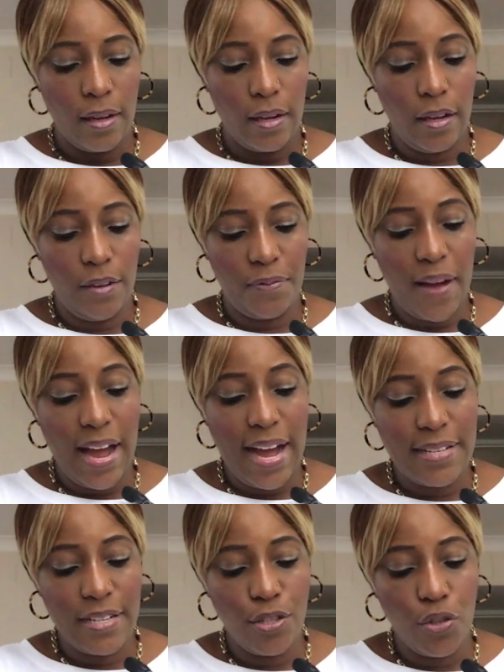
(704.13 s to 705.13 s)
If I
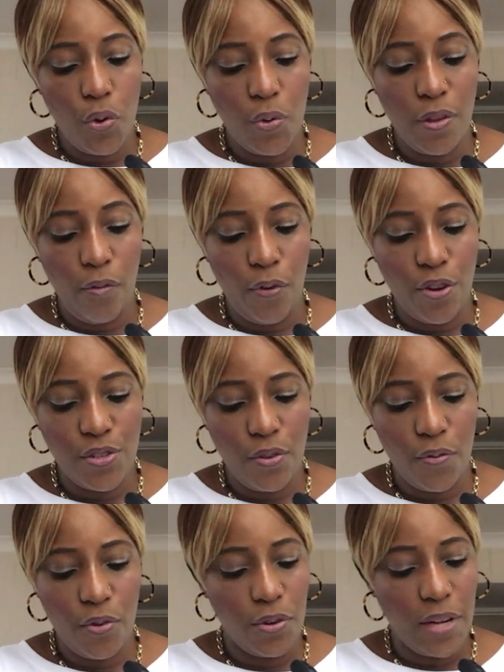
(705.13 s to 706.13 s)
hadn't known the voice
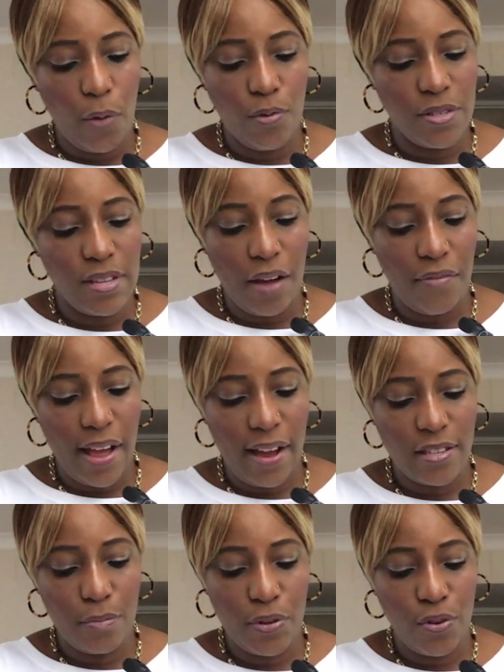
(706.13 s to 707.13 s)
of God, I wouldn't have
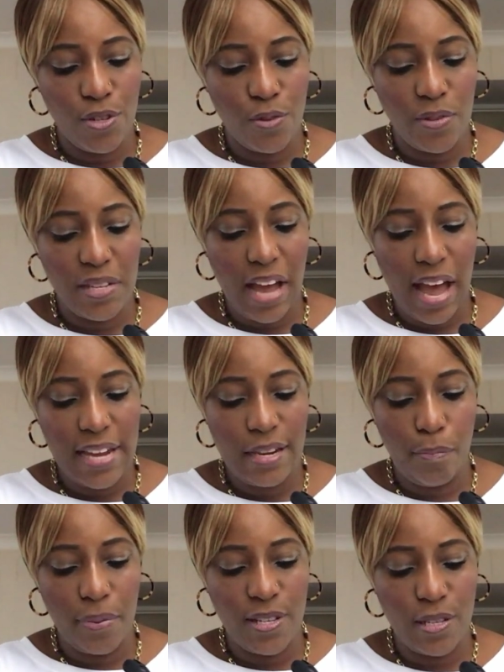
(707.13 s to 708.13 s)
asked because she was a highly
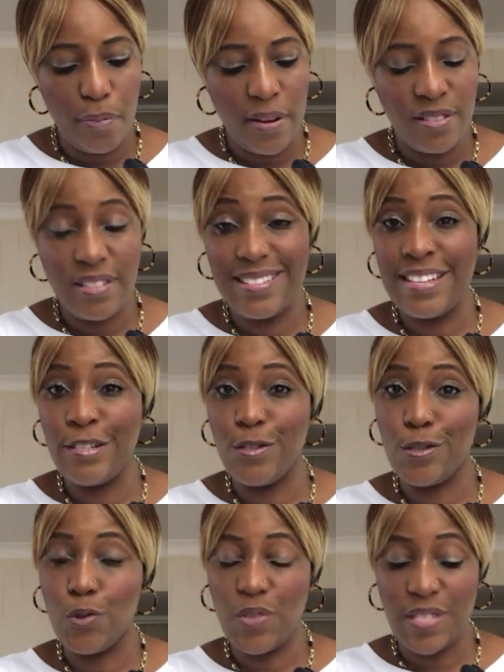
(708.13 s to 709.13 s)
placed person in the
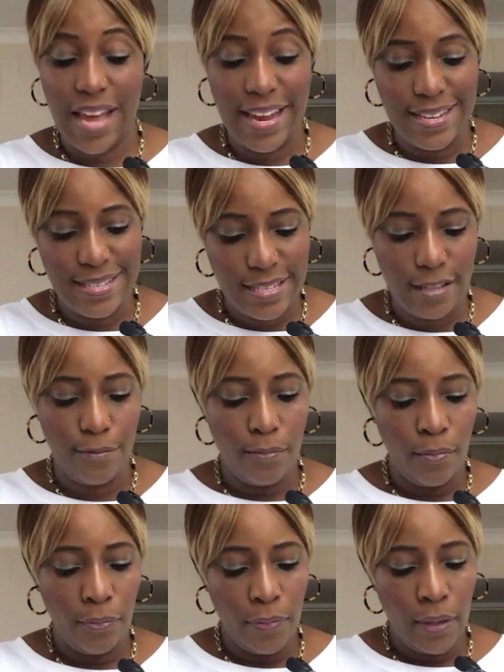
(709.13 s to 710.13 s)
society
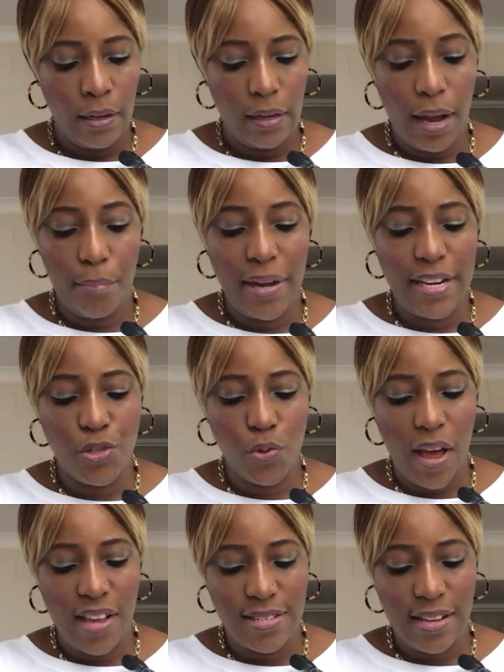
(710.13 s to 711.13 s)
I managed
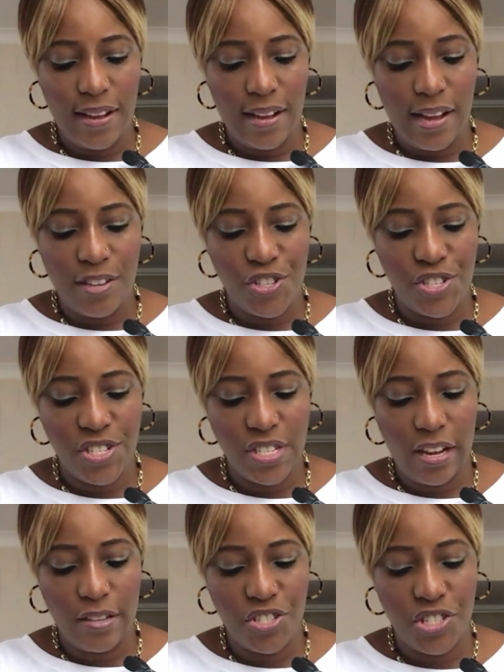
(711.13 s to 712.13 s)
to ask her, and she
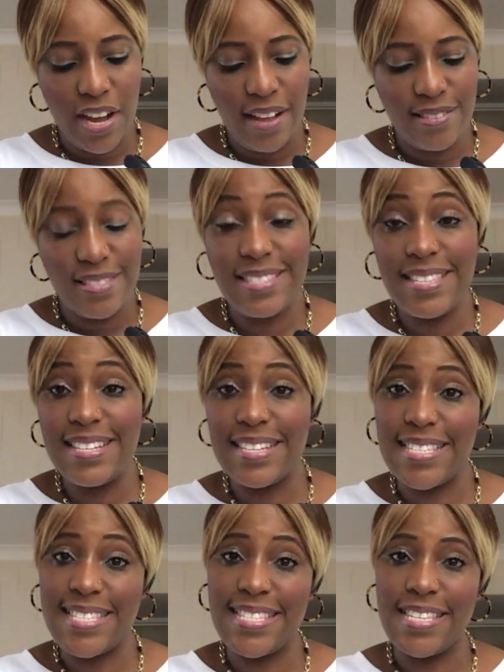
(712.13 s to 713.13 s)
said she had
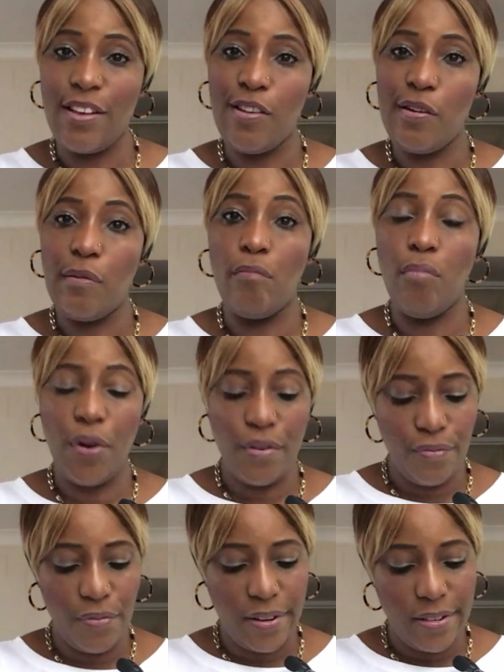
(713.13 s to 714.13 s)
six
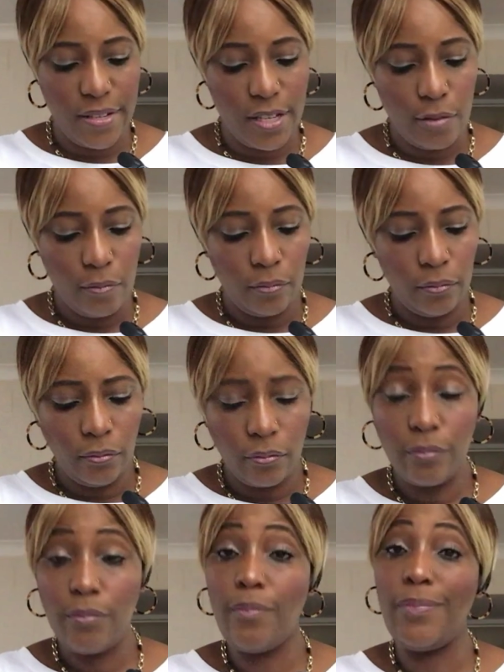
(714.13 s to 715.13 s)
boyfriends.
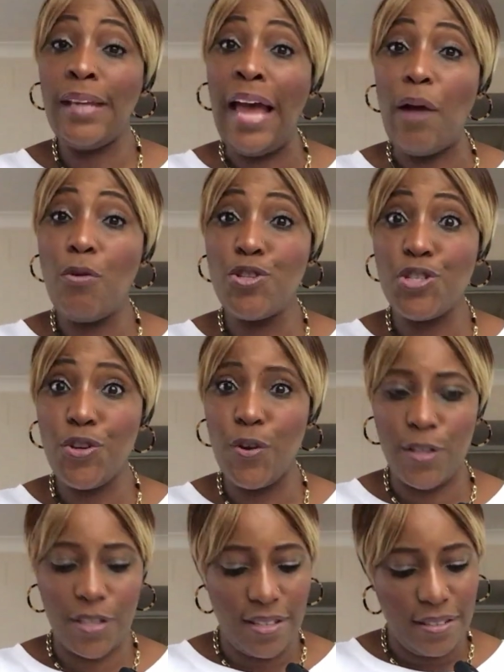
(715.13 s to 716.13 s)
I was
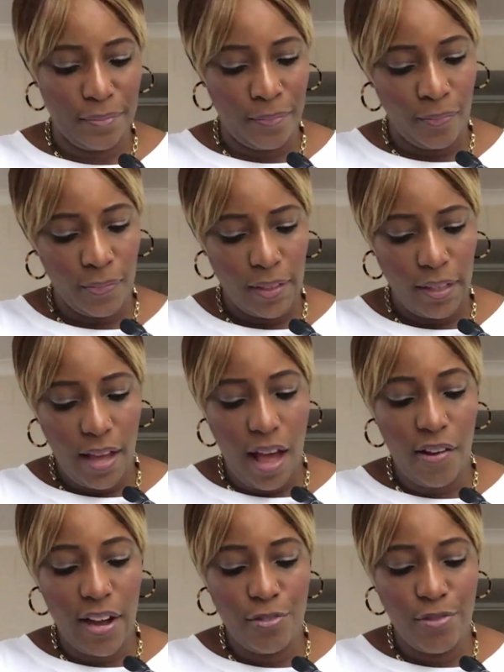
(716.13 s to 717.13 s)
shocked.
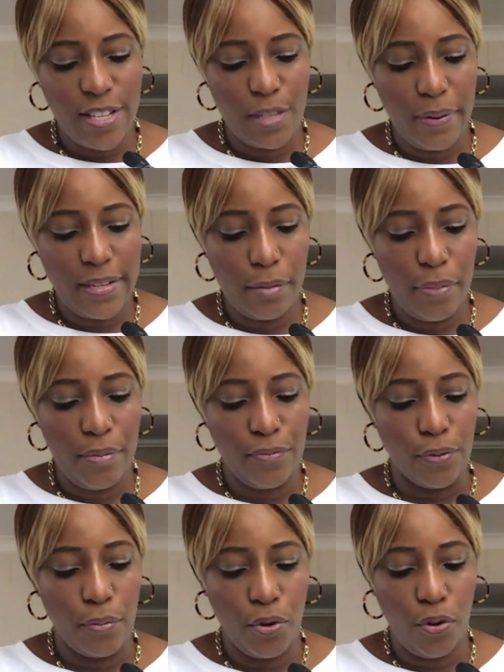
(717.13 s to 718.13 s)
How can you expect a baby
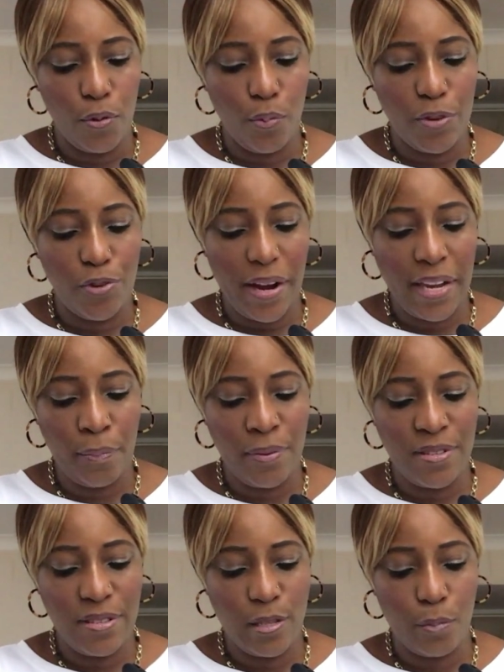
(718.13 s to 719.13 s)
from God when you are keeping
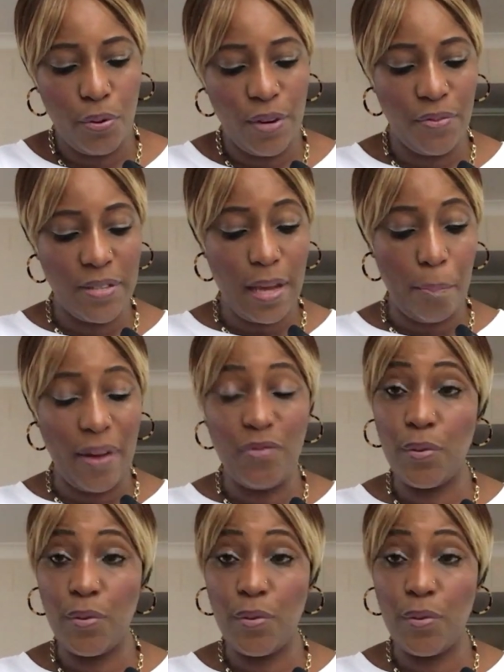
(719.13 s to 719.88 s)
six boyfriends apart